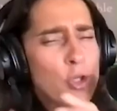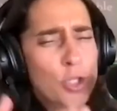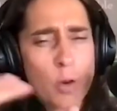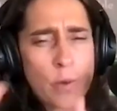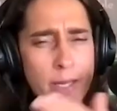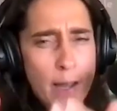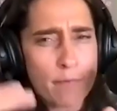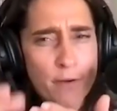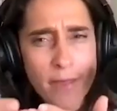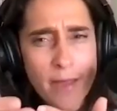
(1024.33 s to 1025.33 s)
showing up
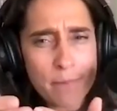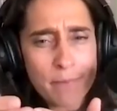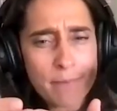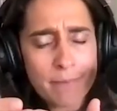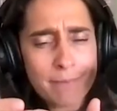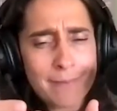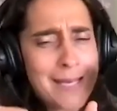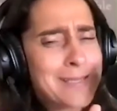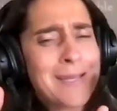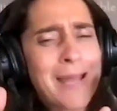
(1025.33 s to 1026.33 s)
for them
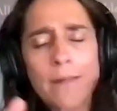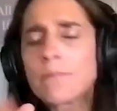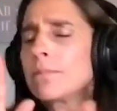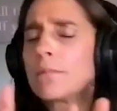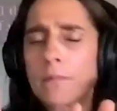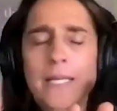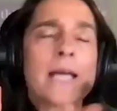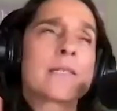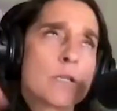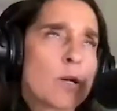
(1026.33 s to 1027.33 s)
is not
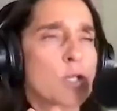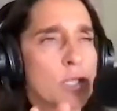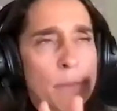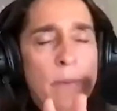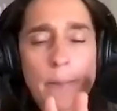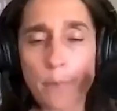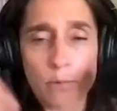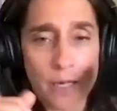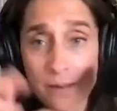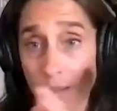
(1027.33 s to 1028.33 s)
yes there are some people
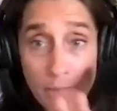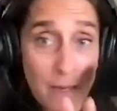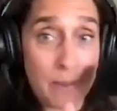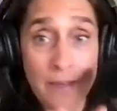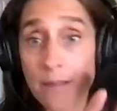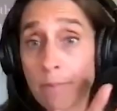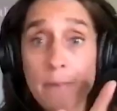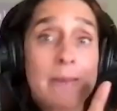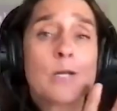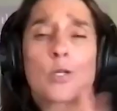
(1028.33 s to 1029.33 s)
right that maybe
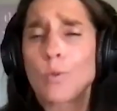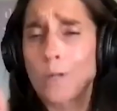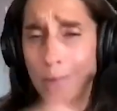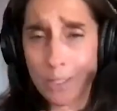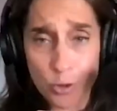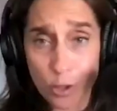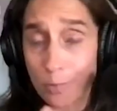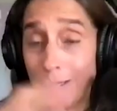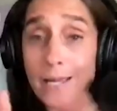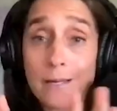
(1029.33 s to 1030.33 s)
maybe they just want to be a jerk
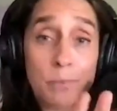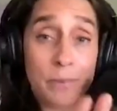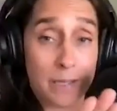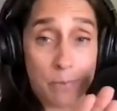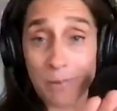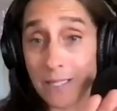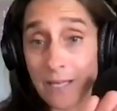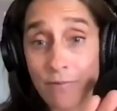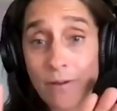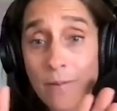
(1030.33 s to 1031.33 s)
but i completely
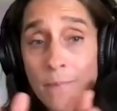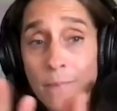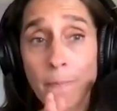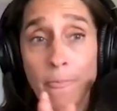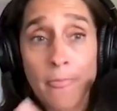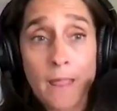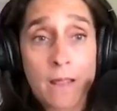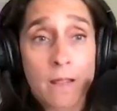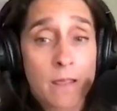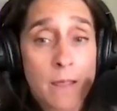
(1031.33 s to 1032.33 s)
believe
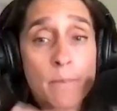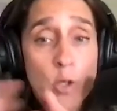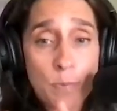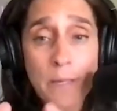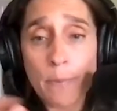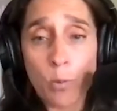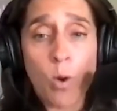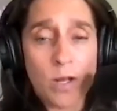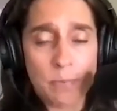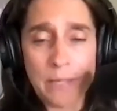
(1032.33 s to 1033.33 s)
that most people
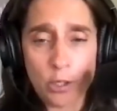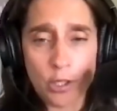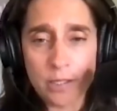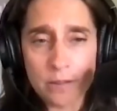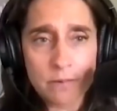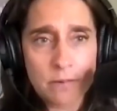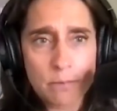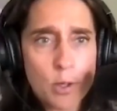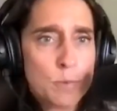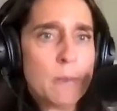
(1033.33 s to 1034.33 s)
want to be good
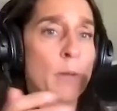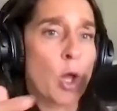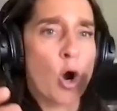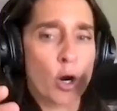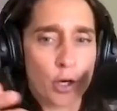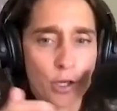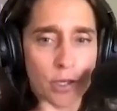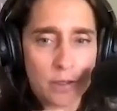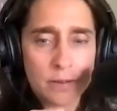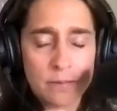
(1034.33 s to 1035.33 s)
most people are
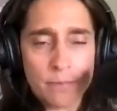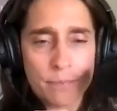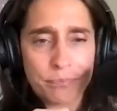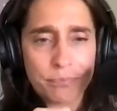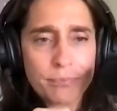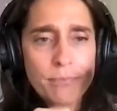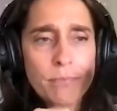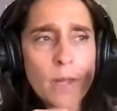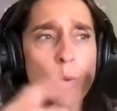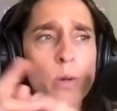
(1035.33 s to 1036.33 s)
good
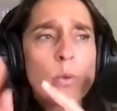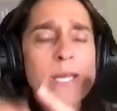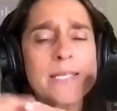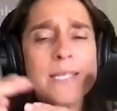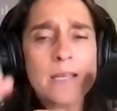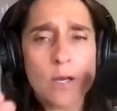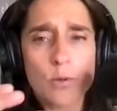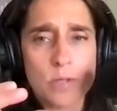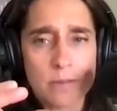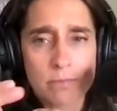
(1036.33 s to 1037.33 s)
when we see
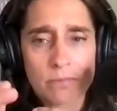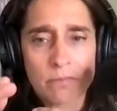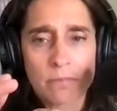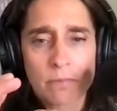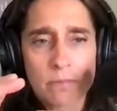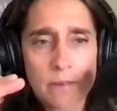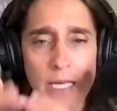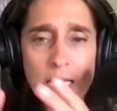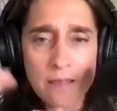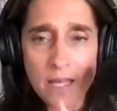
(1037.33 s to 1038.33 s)
those
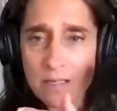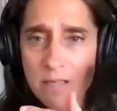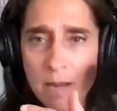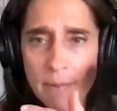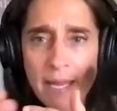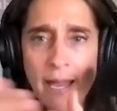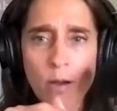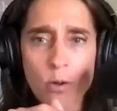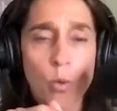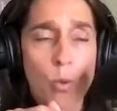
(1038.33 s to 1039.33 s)
icky things coming
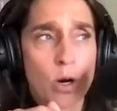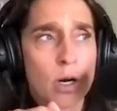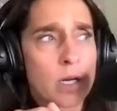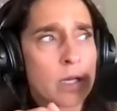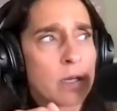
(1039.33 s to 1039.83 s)
out or